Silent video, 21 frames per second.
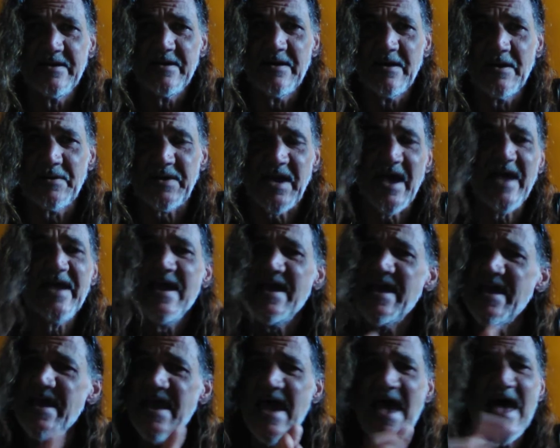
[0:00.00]
Okay,
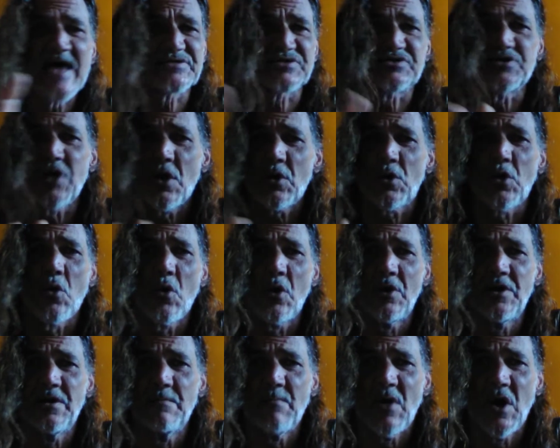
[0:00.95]
he has no
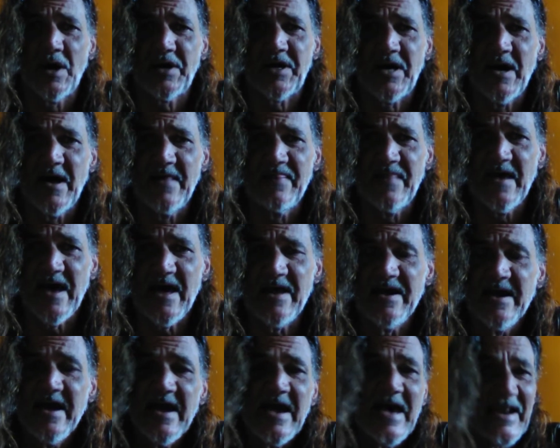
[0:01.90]
corner mark on
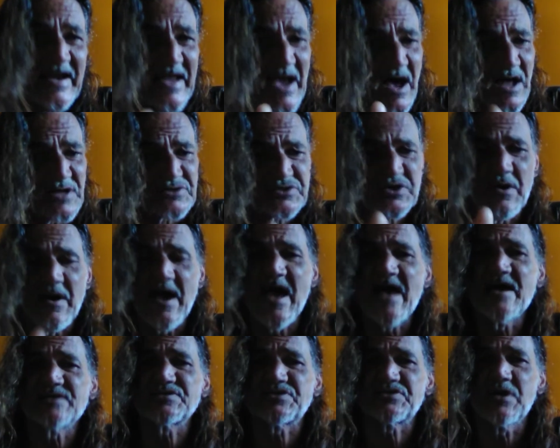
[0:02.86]
that, and he also
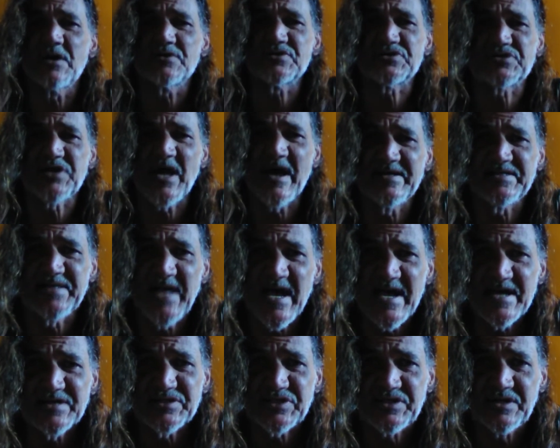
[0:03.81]
has no
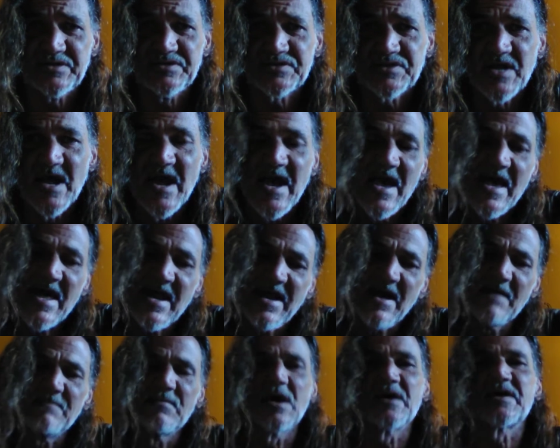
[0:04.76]
citations. And
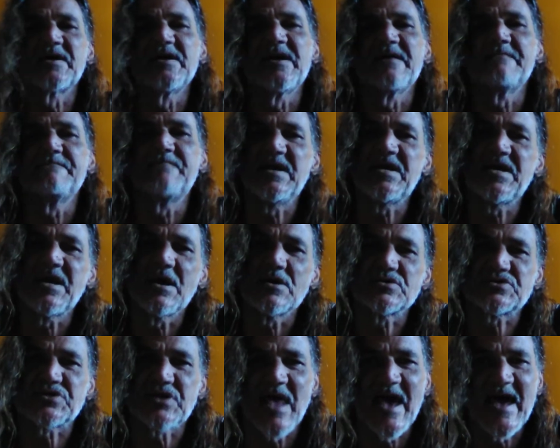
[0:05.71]
I'm looking at
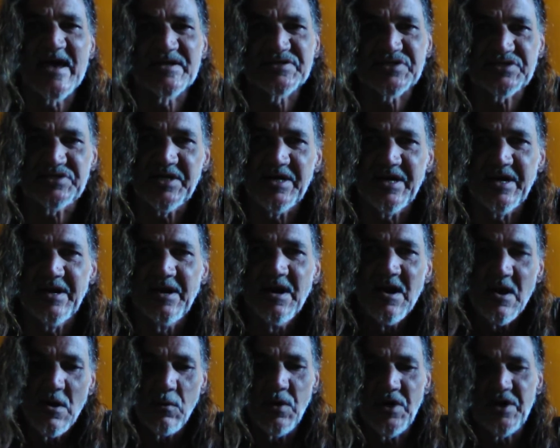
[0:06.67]
videos last year
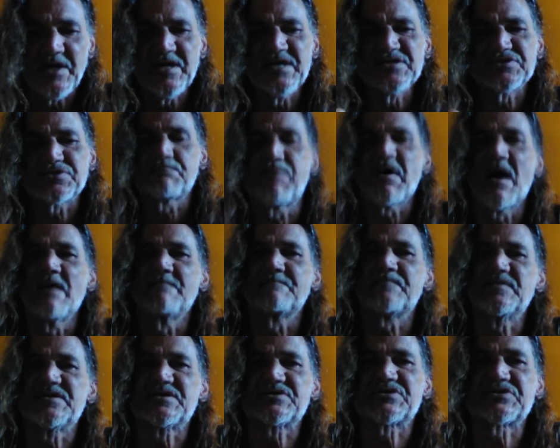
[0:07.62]
where he's
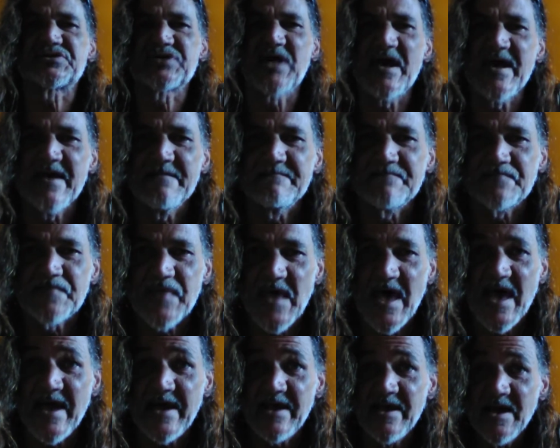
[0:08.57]
pumping the same
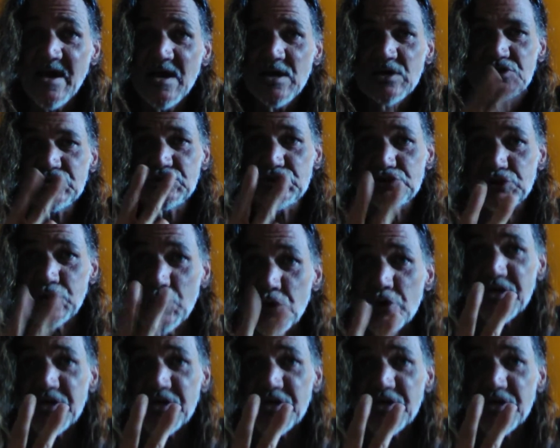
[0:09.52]
thing 2